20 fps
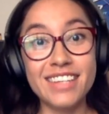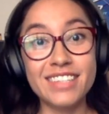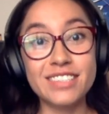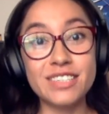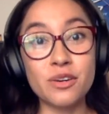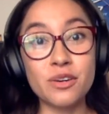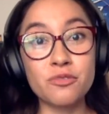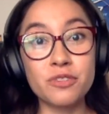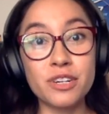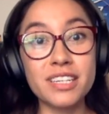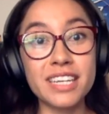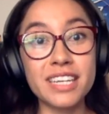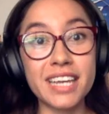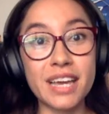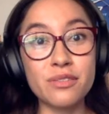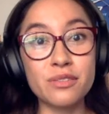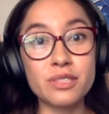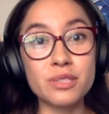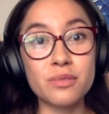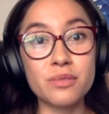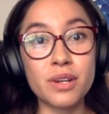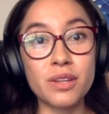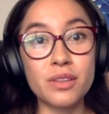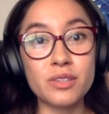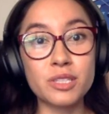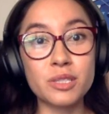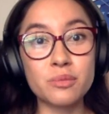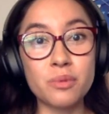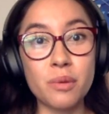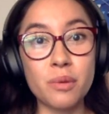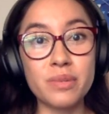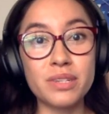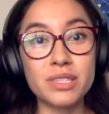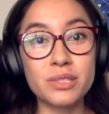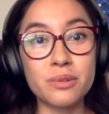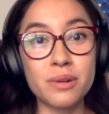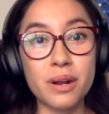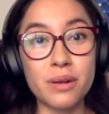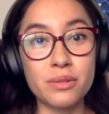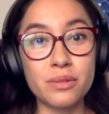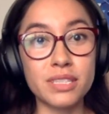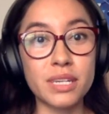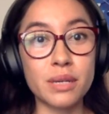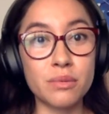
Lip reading: So really it was one of those moments where I was